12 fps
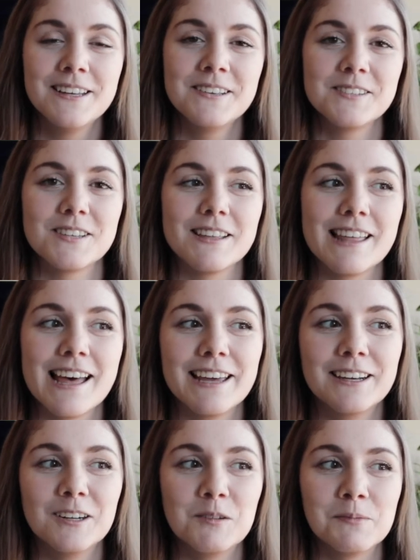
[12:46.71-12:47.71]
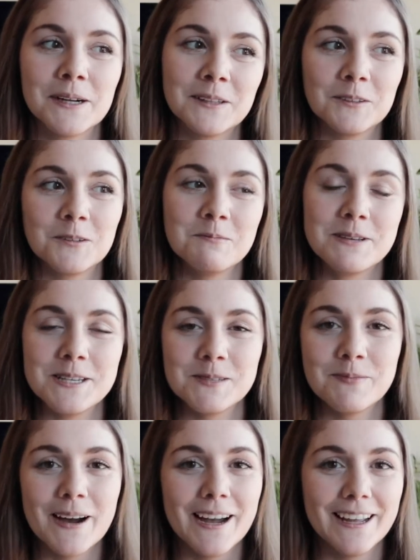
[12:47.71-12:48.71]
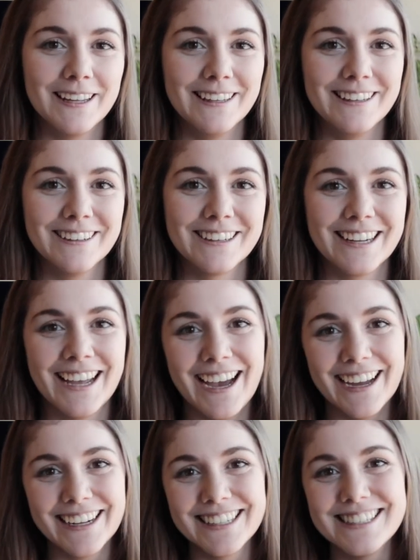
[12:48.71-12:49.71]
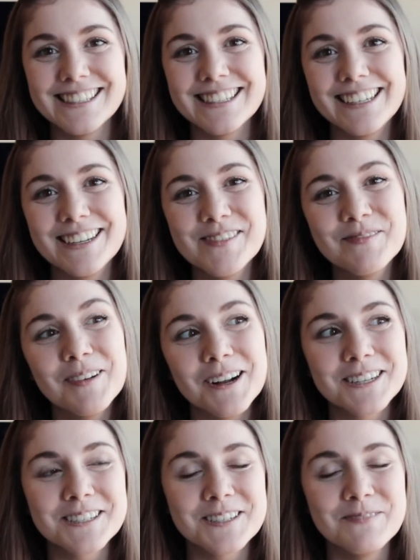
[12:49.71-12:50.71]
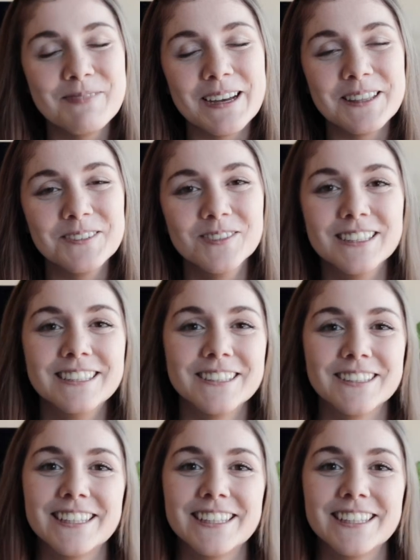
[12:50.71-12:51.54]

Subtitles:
so that it'll bring little bees by and our cat can sit and watch them by the window.